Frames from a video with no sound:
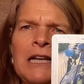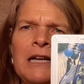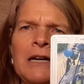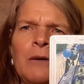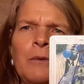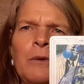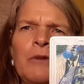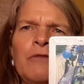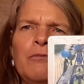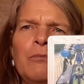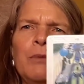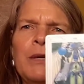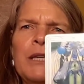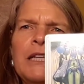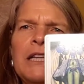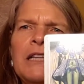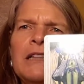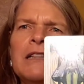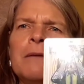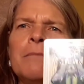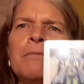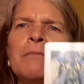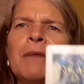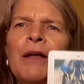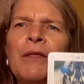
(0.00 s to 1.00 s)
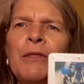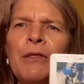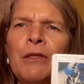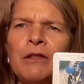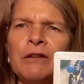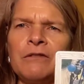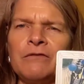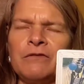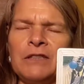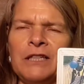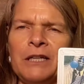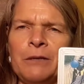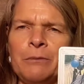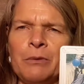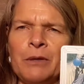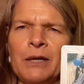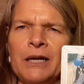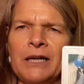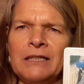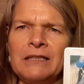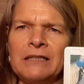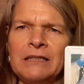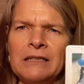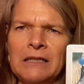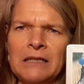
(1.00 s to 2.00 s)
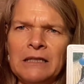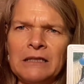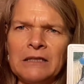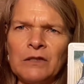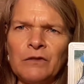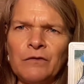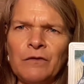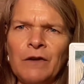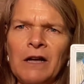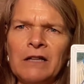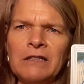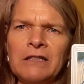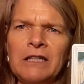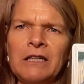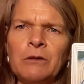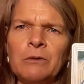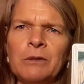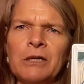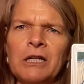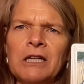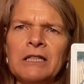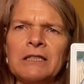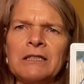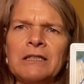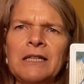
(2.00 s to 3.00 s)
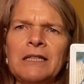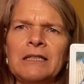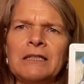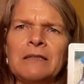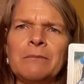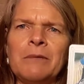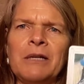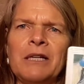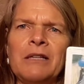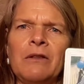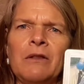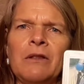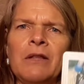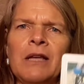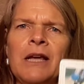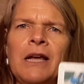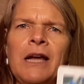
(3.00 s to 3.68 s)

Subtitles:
And we've been in the month of Libra since fall equinox last month.